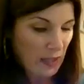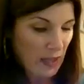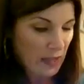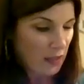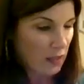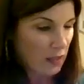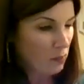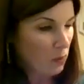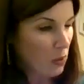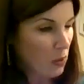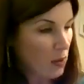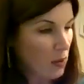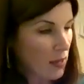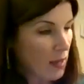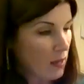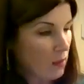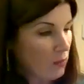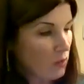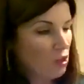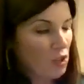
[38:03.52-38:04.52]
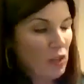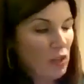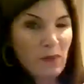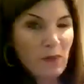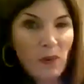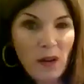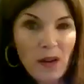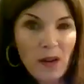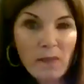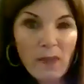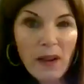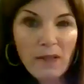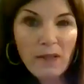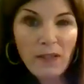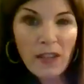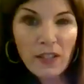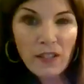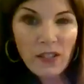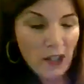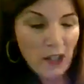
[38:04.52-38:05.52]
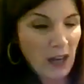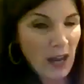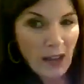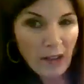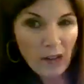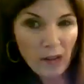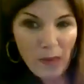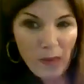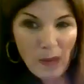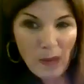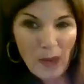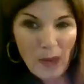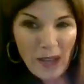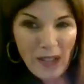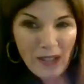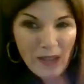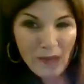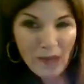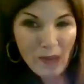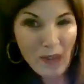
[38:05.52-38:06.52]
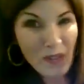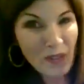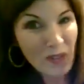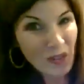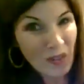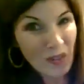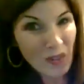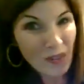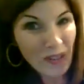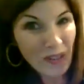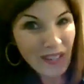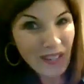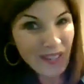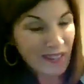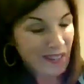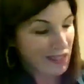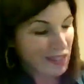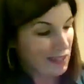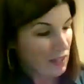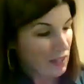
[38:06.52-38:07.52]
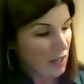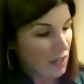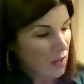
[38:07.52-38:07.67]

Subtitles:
let's put, what should I put on my reindeer collar? Maybe some little snowflakes.